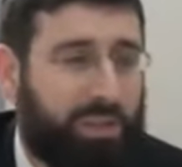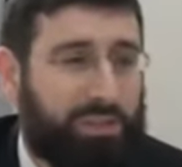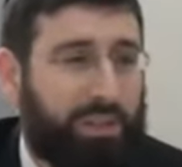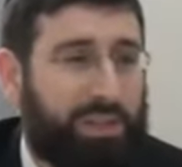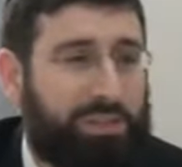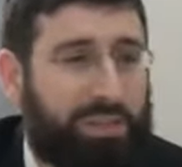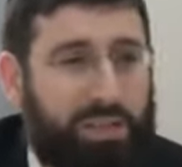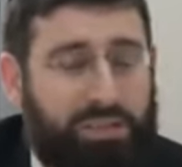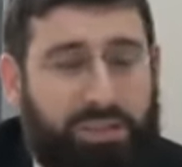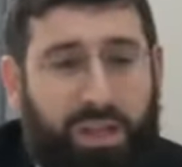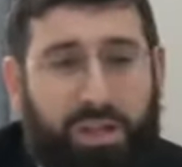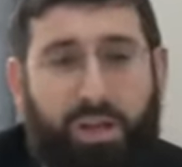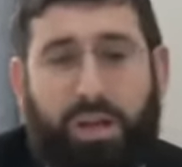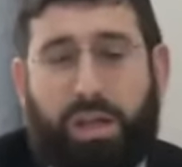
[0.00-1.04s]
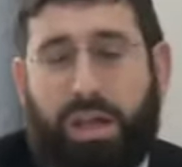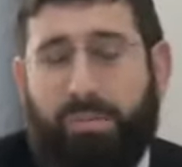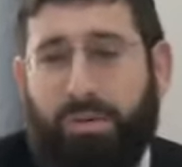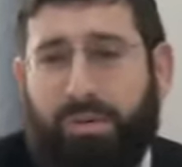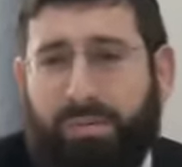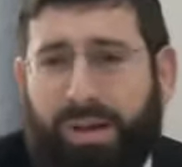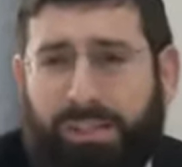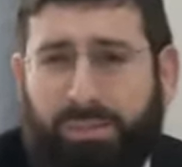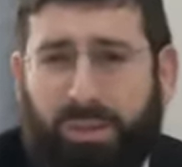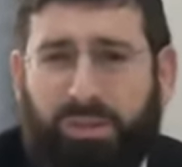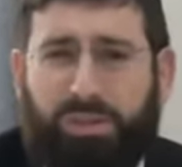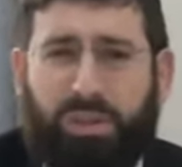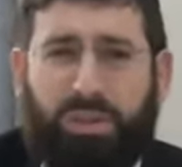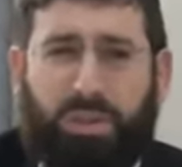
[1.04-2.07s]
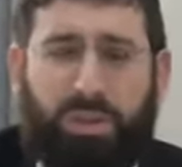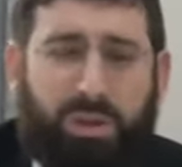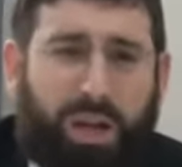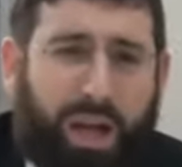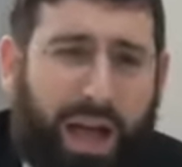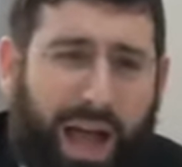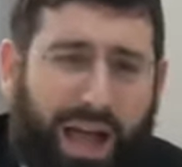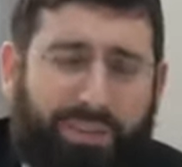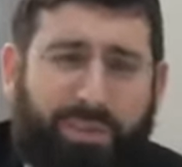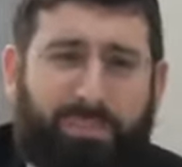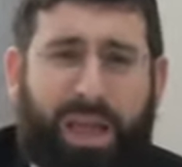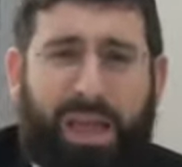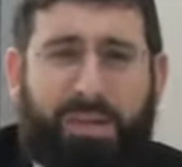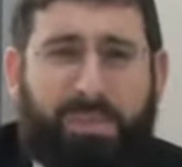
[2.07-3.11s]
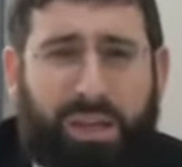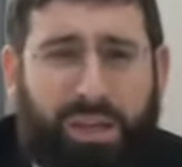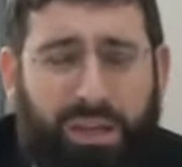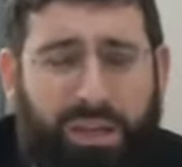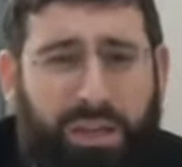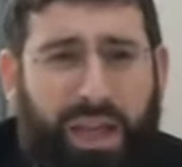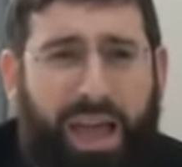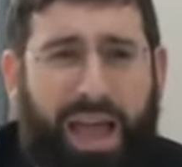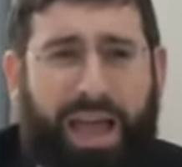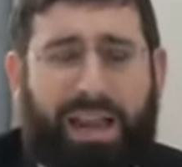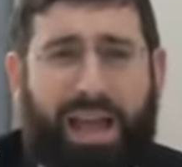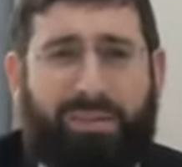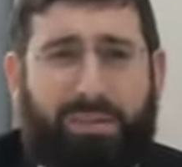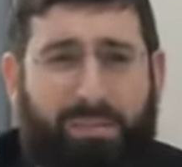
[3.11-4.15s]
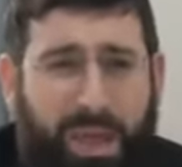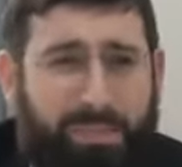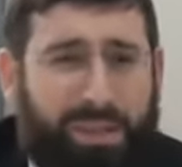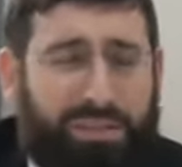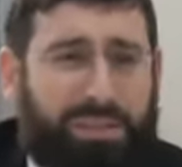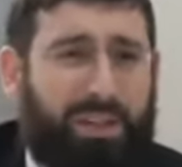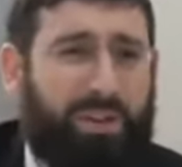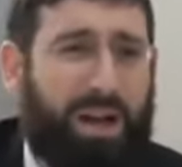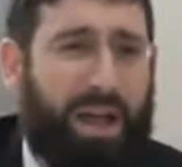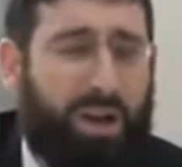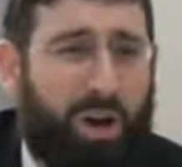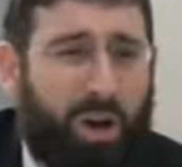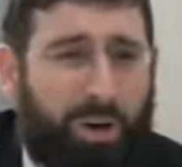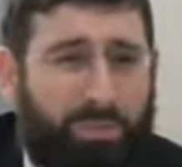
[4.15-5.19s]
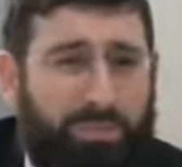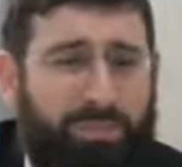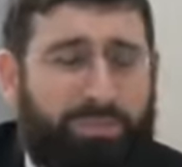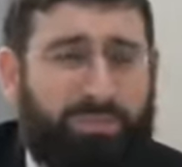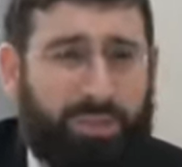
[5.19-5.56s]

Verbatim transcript: So let's say you say, yeah, but what am I supposed to do? I have a baby, and I have a babysitter at home.